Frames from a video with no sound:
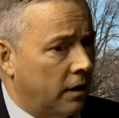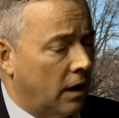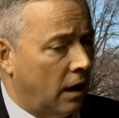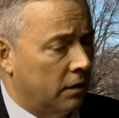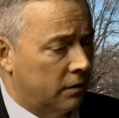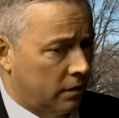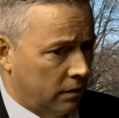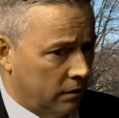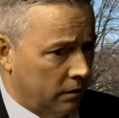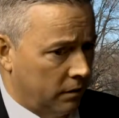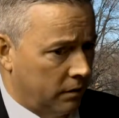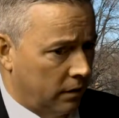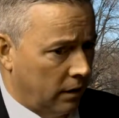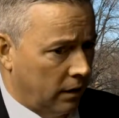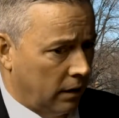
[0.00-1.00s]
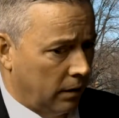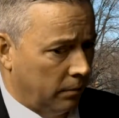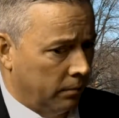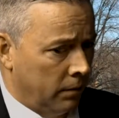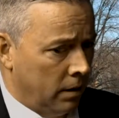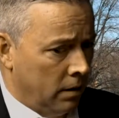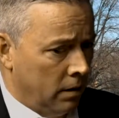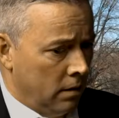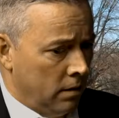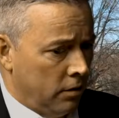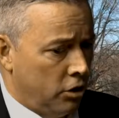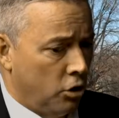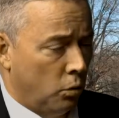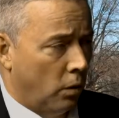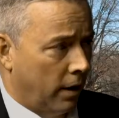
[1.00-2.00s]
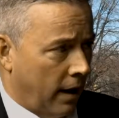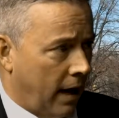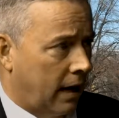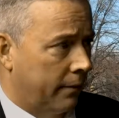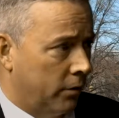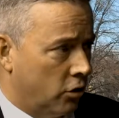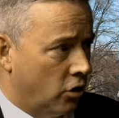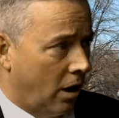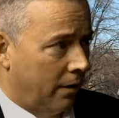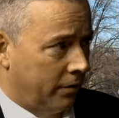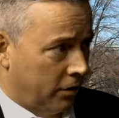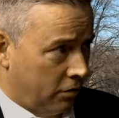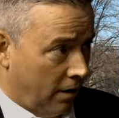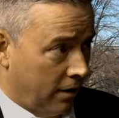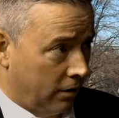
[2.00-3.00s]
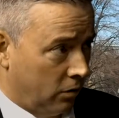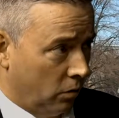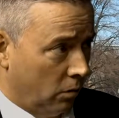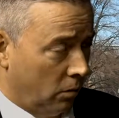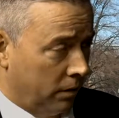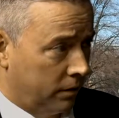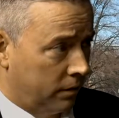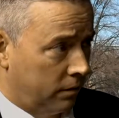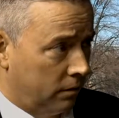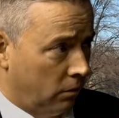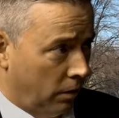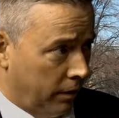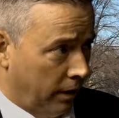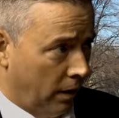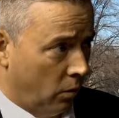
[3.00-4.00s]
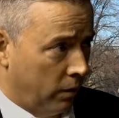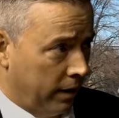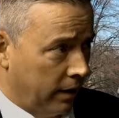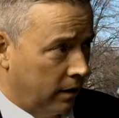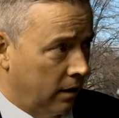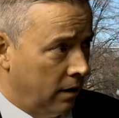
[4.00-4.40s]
councilors do one heck of a job of trying to do it one day a week.